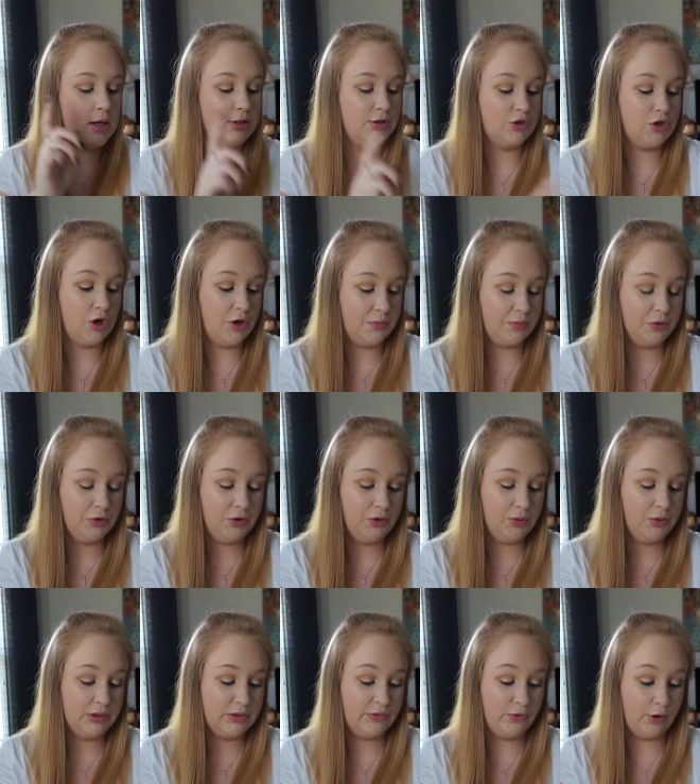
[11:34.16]
Dark
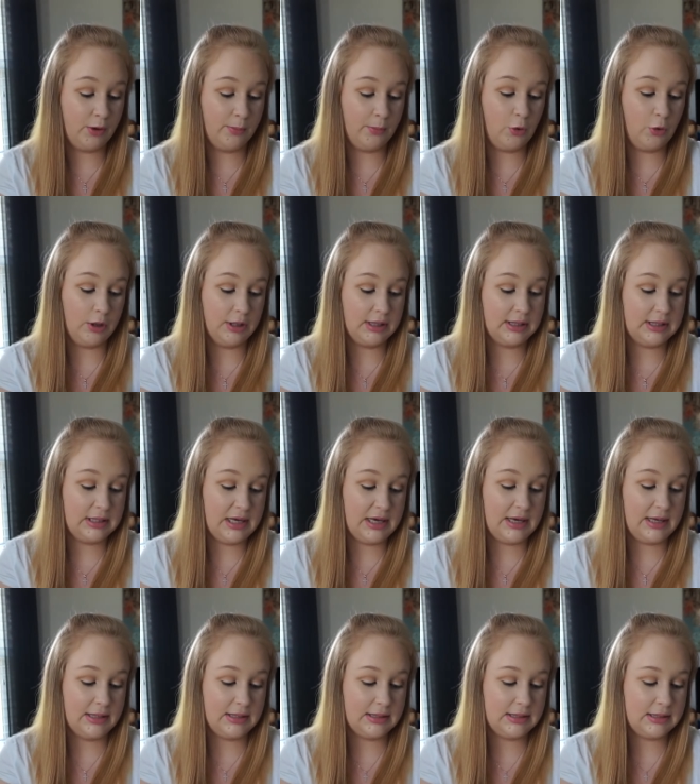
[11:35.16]
blue is for important
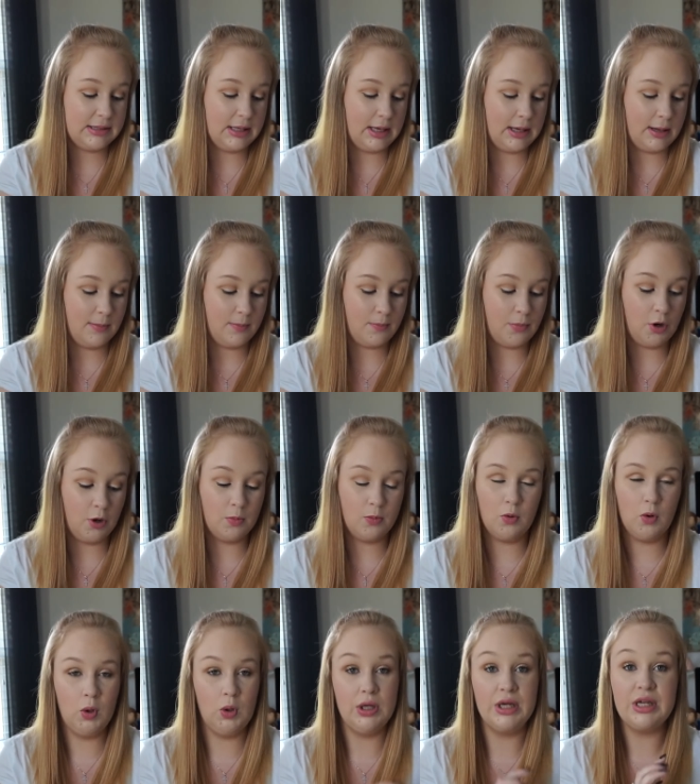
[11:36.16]
dates, and
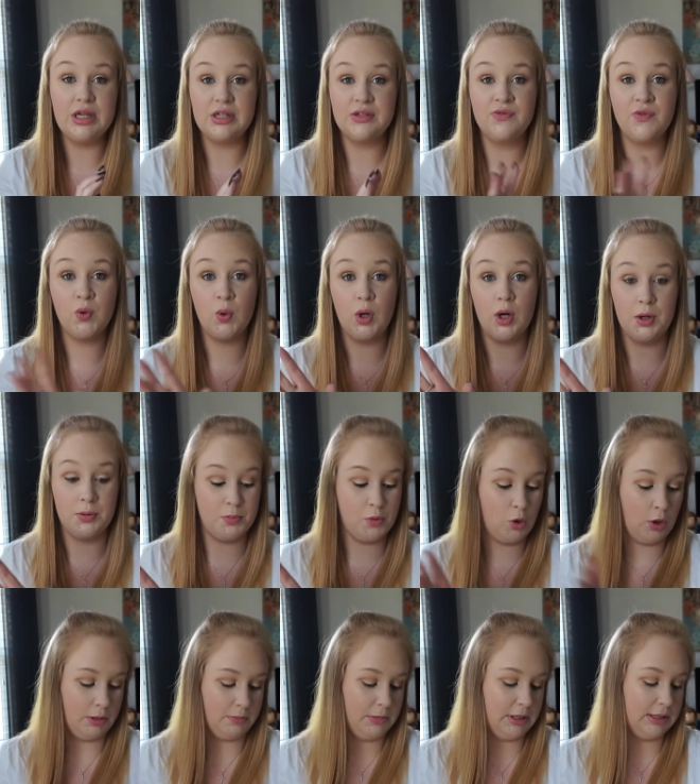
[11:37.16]
purple is for
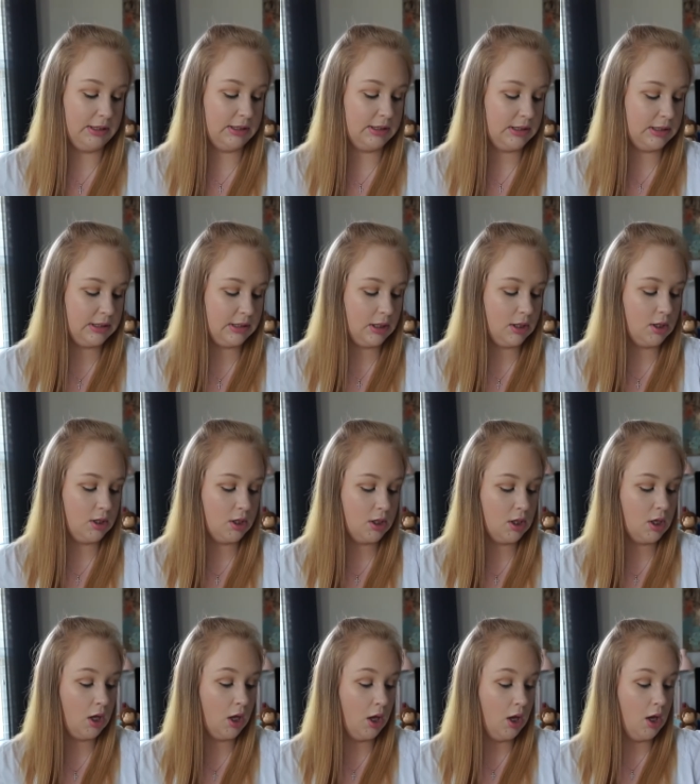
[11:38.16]
appointments.
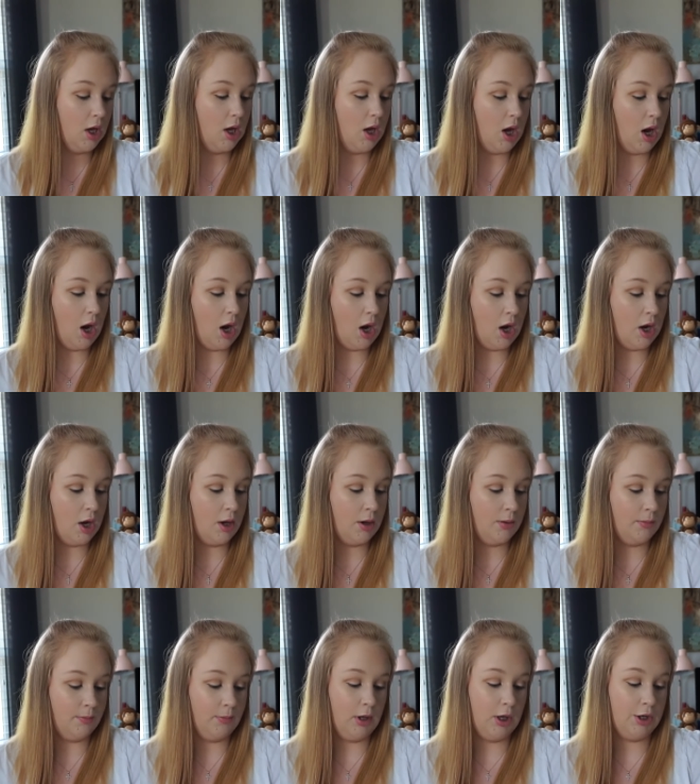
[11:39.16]

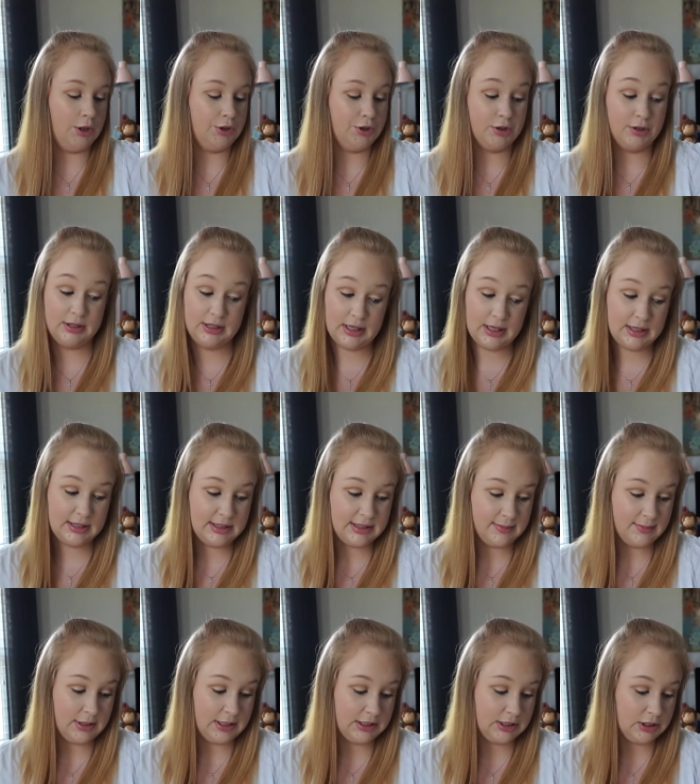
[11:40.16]
Under second
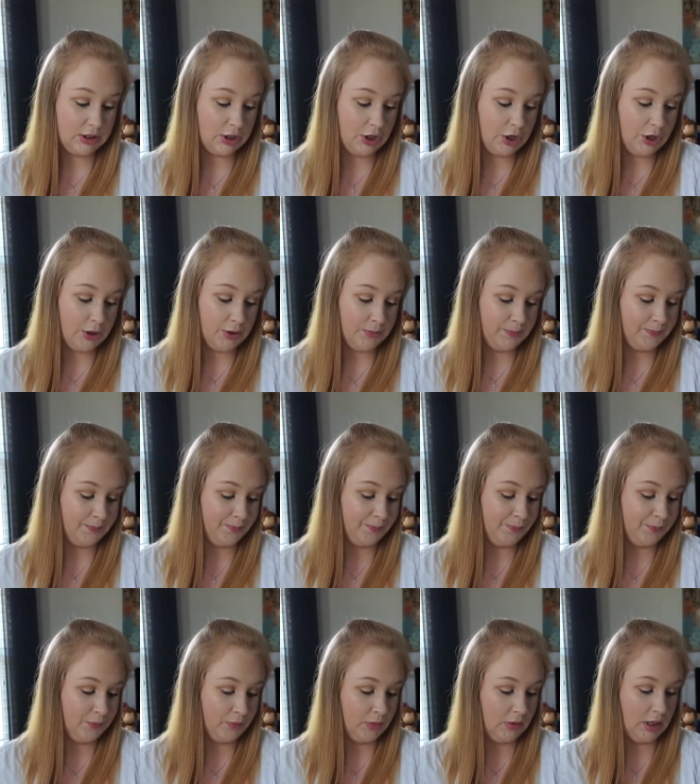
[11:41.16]
semester,
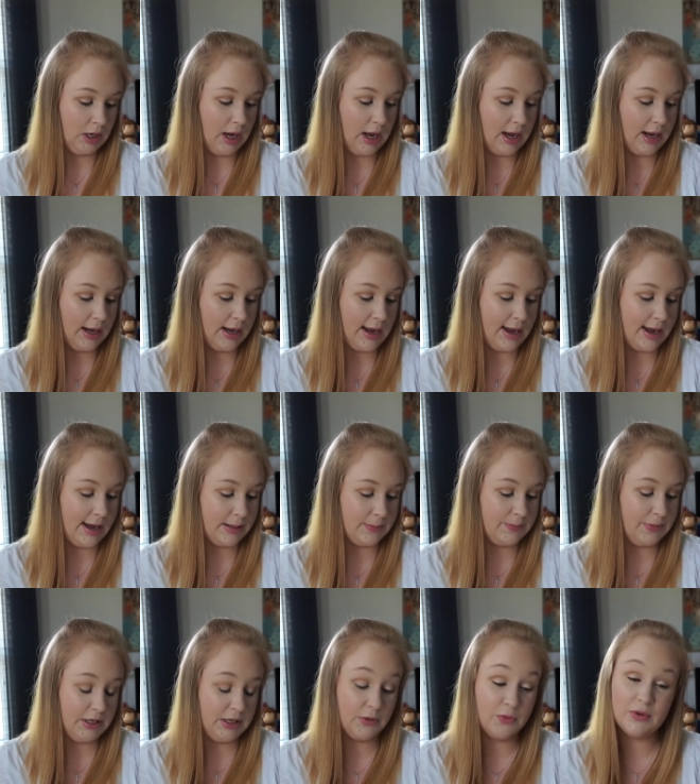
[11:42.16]
I
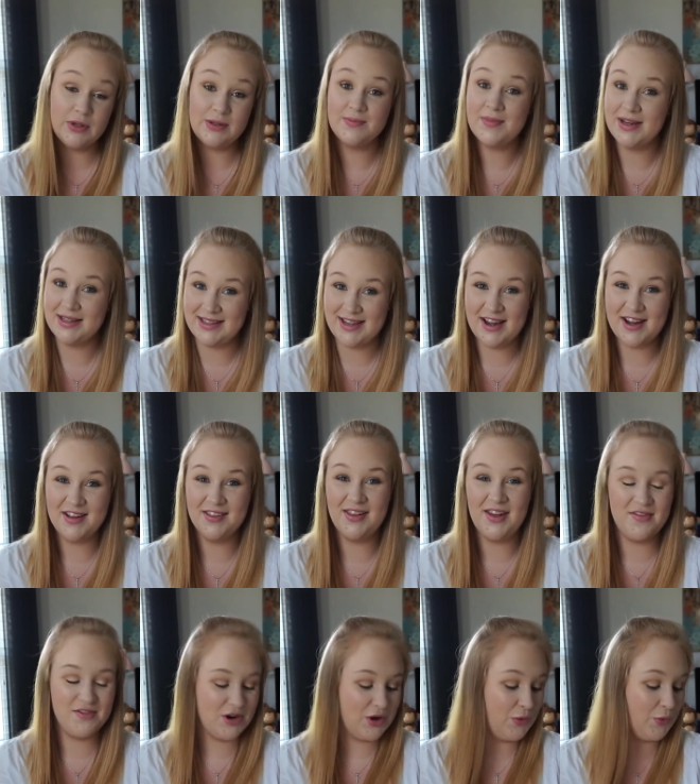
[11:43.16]
had pink was my psych
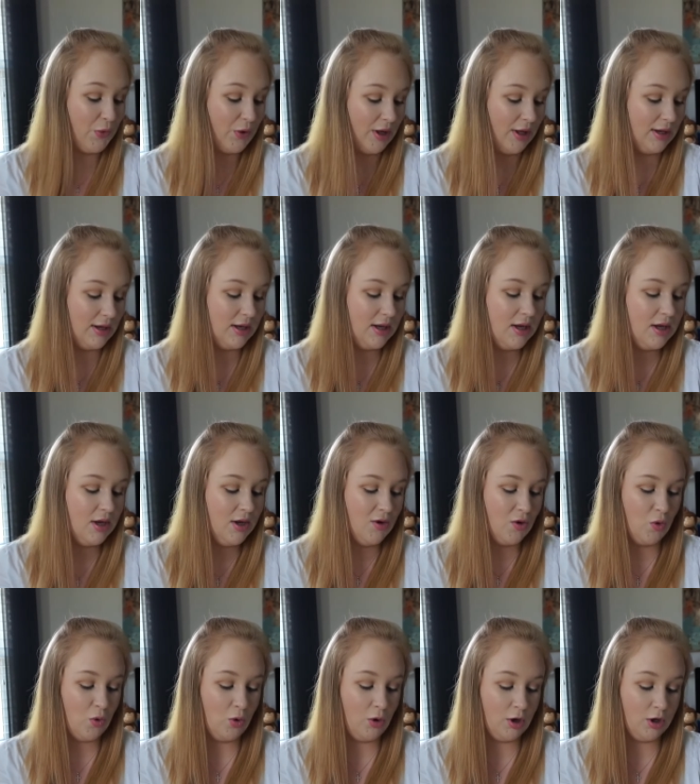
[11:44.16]
1101,
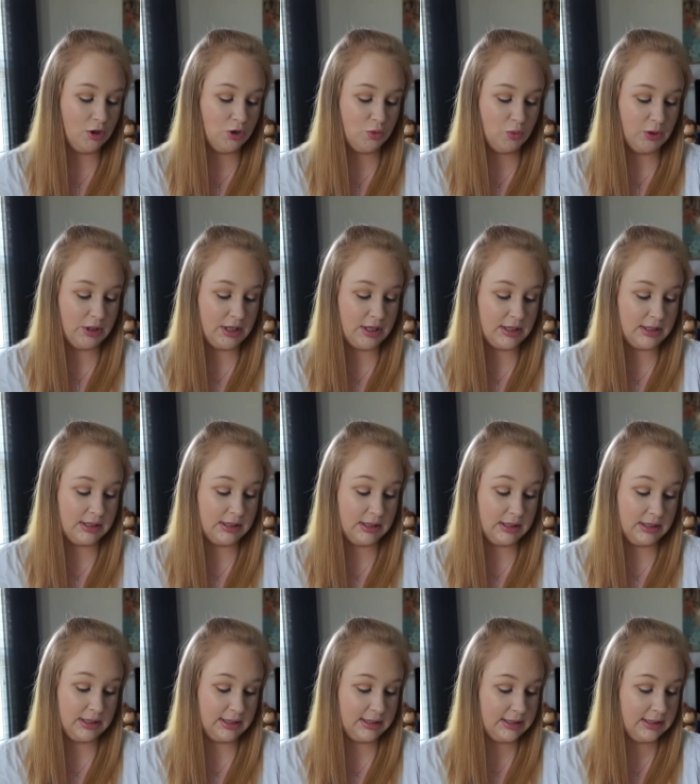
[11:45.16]
orange was
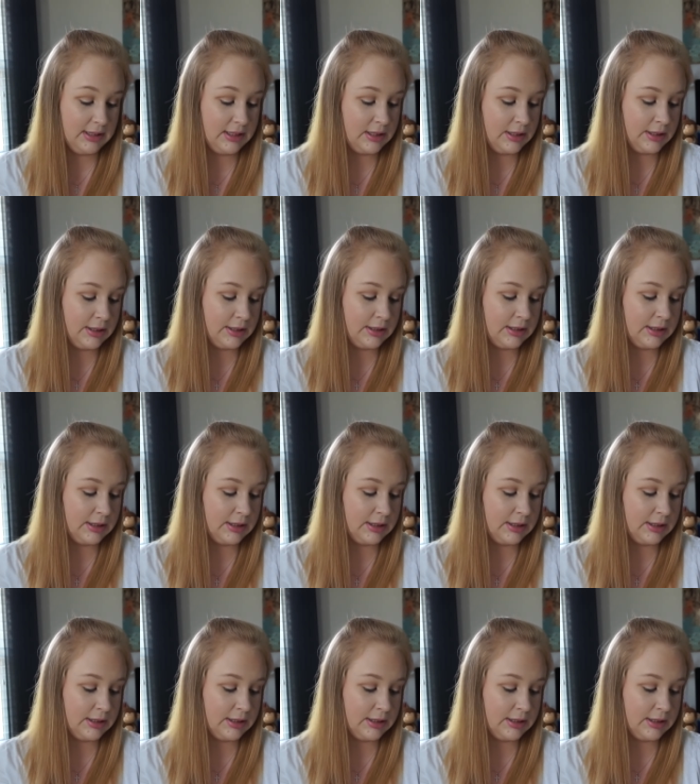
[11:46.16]
statistics,